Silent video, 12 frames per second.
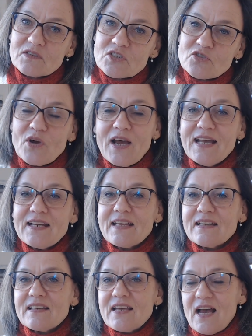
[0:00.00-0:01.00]
tried a
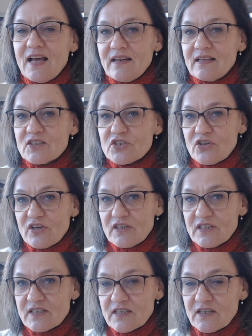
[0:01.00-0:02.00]
yarn
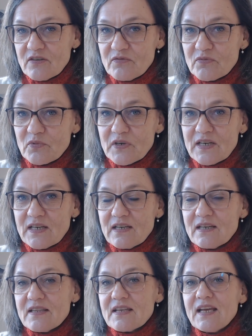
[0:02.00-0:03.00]
alternative
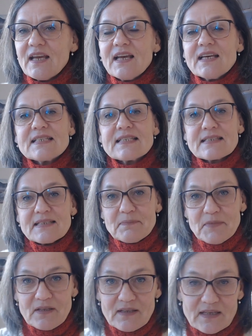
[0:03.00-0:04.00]
with
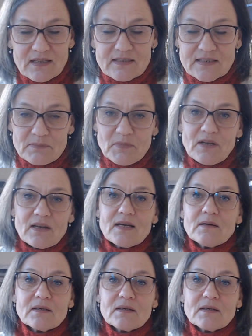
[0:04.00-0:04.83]
similar